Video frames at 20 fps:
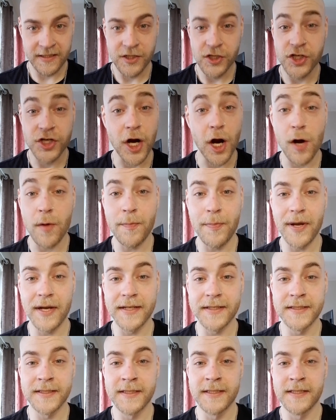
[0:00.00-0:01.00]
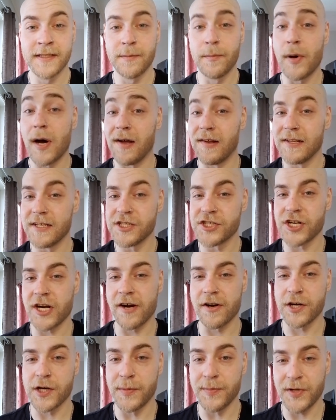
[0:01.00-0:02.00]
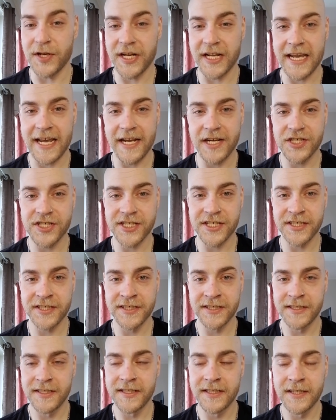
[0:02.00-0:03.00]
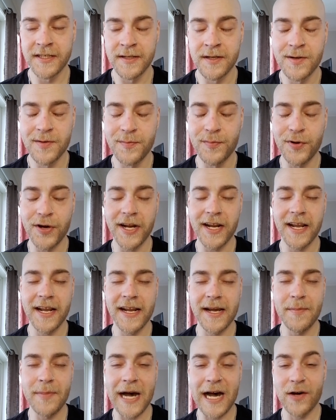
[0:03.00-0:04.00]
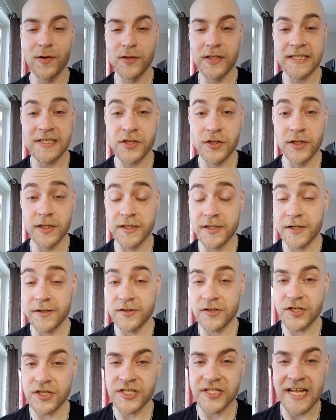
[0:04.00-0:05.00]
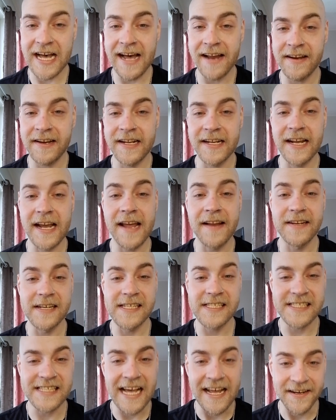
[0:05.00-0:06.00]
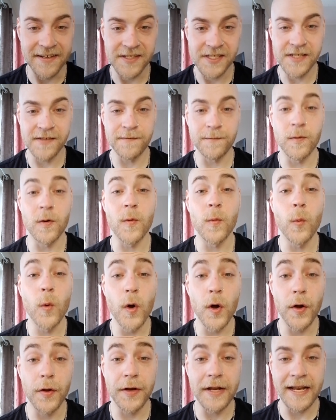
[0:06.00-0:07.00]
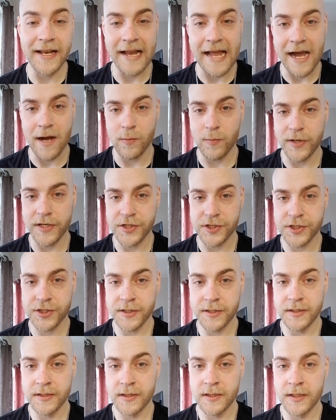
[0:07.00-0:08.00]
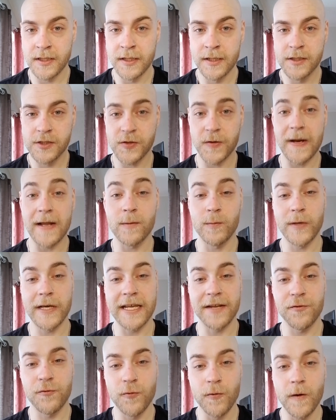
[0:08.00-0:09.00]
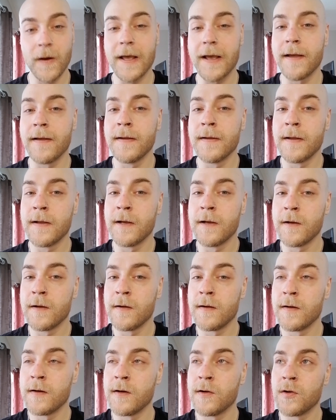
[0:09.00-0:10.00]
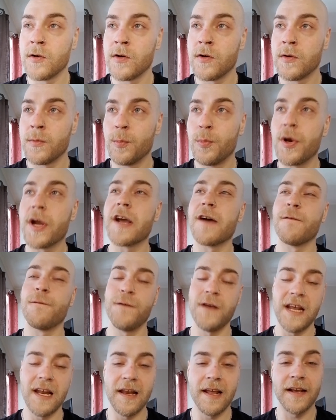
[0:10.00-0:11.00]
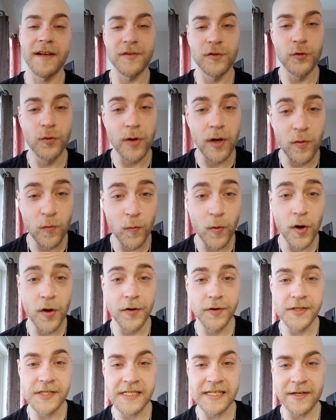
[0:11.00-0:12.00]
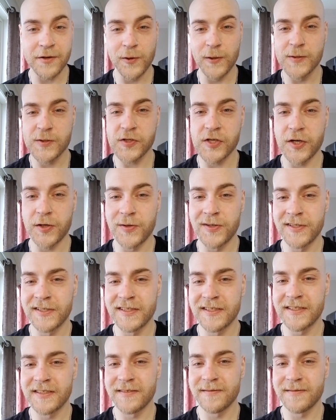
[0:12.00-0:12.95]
sharpen, polish our communication, bringing about a certain understanding and a sense for word and language, so that we can truly bring a feeling to our words and also,